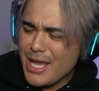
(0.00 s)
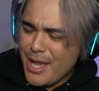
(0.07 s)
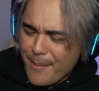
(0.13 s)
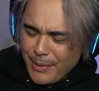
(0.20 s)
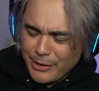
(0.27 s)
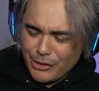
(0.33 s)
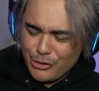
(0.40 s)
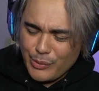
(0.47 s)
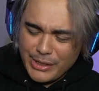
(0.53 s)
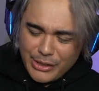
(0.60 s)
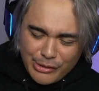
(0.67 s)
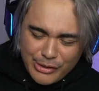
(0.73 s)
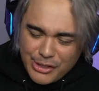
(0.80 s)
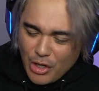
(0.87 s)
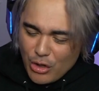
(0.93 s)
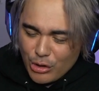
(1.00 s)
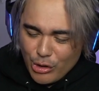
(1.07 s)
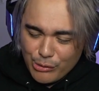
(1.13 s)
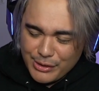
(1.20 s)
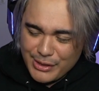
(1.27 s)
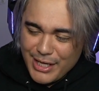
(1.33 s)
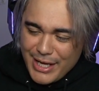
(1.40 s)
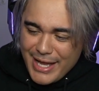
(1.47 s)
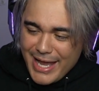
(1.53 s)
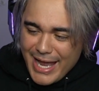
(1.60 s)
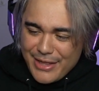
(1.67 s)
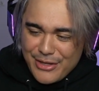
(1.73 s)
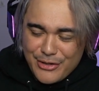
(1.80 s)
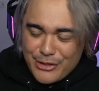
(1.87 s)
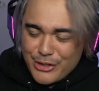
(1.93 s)
but they're doing their solos,
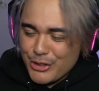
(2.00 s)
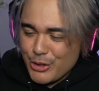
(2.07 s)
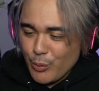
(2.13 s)
and we're